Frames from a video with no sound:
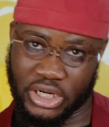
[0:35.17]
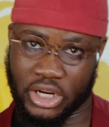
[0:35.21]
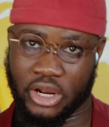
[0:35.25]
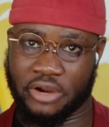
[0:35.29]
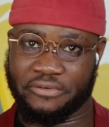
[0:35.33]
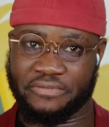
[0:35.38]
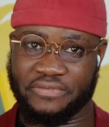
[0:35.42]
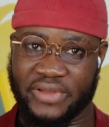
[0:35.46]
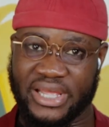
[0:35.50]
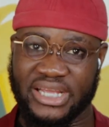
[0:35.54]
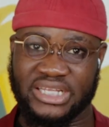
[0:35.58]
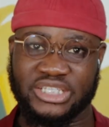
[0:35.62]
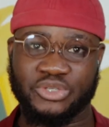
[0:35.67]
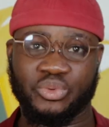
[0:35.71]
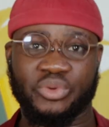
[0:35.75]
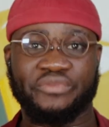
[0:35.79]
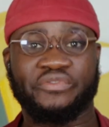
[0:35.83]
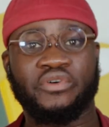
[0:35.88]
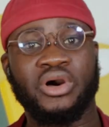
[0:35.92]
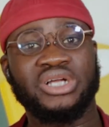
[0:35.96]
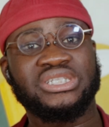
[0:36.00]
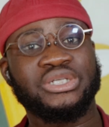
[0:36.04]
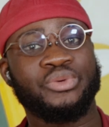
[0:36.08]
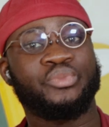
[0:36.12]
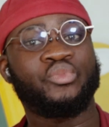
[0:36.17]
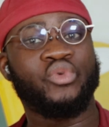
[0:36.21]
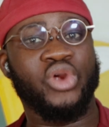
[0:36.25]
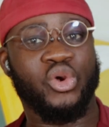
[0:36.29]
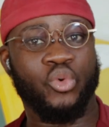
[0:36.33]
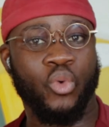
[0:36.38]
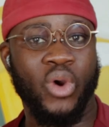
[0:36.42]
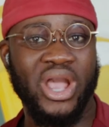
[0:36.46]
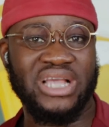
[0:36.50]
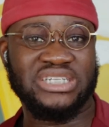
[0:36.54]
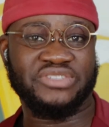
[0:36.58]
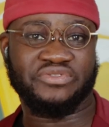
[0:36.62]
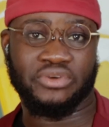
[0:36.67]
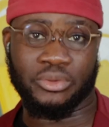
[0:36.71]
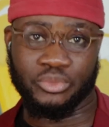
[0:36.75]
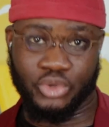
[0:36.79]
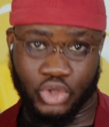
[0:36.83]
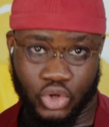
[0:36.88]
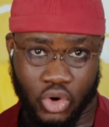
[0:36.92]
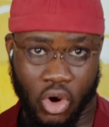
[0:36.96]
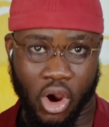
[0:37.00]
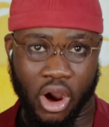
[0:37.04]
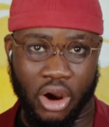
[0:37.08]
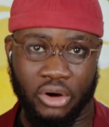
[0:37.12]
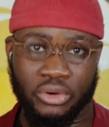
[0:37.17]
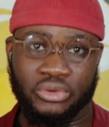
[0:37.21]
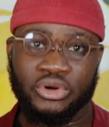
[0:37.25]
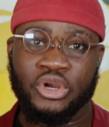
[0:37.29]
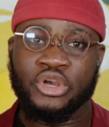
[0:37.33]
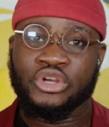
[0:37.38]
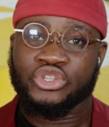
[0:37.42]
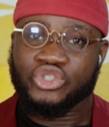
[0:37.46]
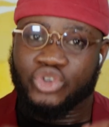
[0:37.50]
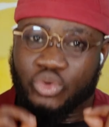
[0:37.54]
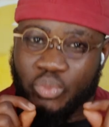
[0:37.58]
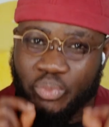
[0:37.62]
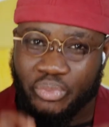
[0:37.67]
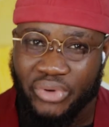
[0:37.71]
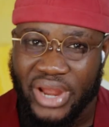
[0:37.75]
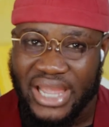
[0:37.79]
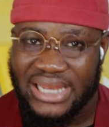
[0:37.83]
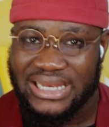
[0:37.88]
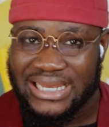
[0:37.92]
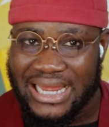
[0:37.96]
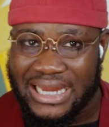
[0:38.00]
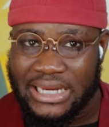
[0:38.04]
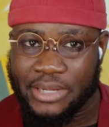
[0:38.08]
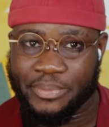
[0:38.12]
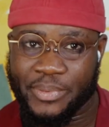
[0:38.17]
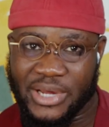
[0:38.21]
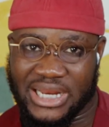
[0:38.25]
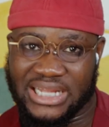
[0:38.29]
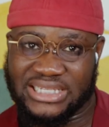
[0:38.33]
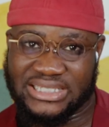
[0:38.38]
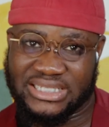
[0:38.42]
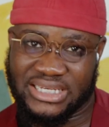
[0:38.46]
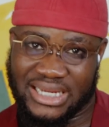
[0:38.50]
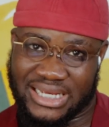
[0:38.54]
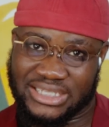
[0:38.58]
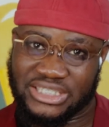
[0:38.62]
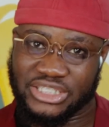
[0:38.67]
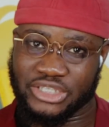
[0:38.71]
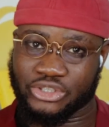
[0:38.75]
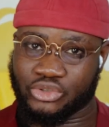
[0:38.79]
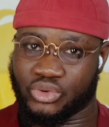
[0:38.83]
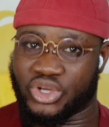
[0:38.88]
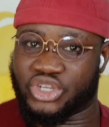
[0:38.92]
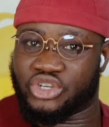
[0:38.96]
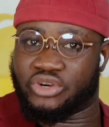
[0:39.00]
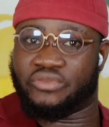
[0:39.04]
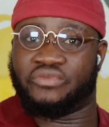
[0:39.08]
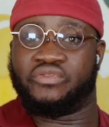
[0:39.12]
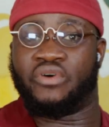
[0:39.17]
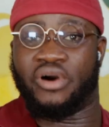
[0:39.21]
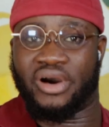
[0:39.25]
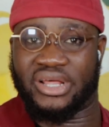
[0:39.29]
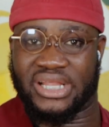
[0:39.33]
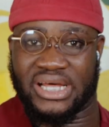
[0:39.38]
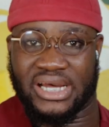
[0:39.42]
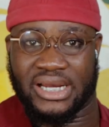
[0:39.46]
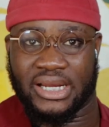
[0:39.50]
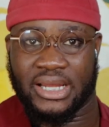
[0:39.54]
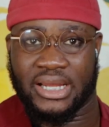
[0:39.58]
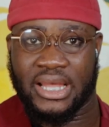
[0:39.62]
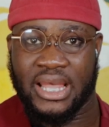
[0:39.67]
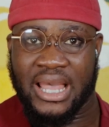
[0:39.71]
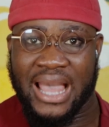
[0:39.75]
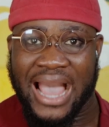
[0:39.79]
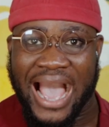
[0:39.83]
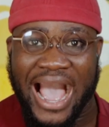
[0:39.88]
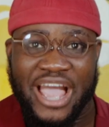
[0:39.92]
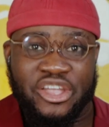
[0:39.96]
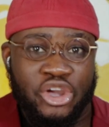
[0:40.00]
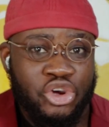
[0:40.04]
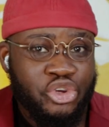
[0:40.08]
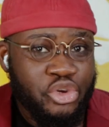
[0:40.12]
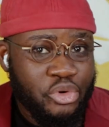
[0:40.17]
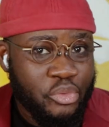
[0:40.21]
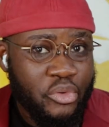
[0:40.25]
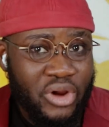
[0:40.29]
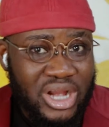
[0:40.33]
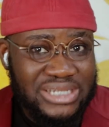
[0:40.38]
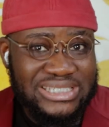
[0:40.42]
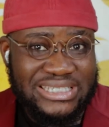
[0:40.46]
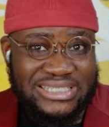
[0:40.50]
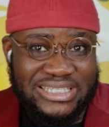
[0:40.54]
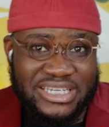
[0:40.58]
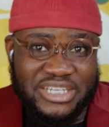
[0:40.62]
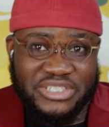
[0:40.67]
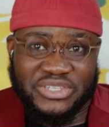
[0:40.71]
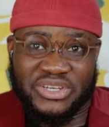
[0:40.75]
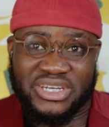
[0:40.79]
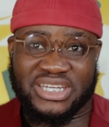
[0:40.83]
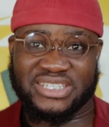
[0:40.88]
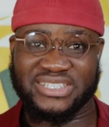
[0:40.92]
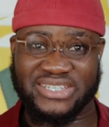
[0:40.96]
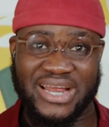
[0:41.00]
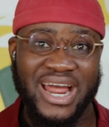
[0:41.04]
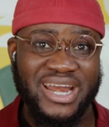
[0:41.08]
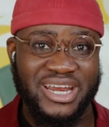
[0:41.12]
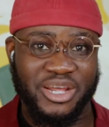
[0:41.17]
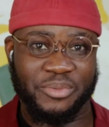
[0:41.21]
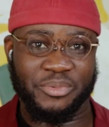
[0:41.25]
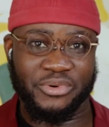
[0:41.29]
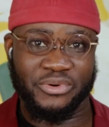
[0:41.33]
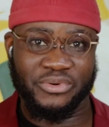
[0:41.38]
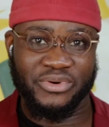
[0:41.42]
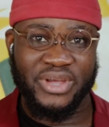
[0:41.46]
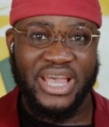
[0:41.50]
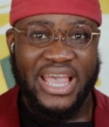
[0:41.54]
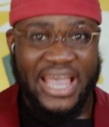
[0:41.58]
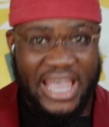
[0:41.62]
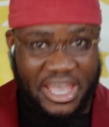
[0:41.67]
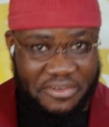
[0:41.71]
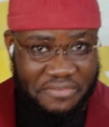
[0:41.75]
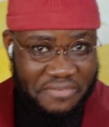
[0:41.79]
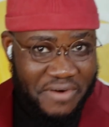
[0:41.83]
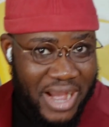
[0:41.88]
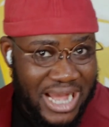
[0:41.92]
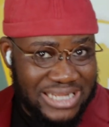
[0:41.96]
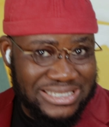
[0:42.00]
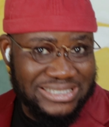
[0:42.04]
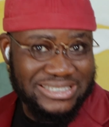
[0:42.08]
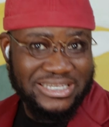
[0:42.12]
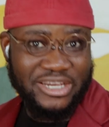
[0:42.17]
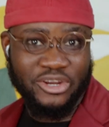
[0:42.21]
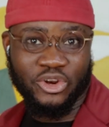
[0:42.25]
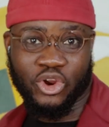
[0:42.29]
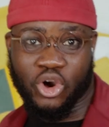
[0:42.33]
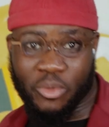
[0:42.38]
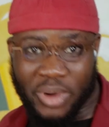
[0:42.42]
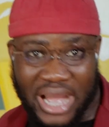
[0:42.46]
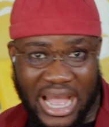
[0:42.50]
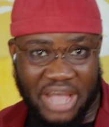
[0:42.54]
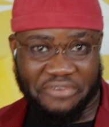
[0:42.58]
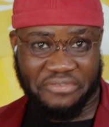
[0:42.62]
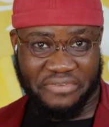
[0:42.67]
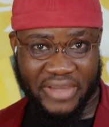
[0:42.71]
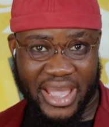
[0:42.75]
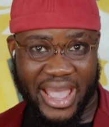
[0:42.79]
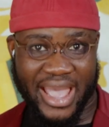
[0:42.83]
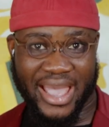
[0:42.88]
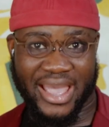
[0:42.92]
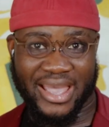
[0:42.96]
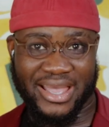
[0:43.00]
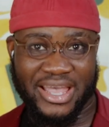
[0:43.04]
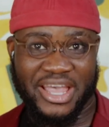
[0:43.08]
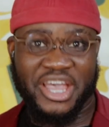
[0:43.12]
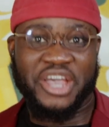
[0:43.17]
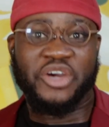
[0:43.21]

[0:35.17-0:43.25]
on the conflict, we've gotten requests from you all to break down the Palestinian situation further. And your curiosity is understandable. In fact, it's a global affair.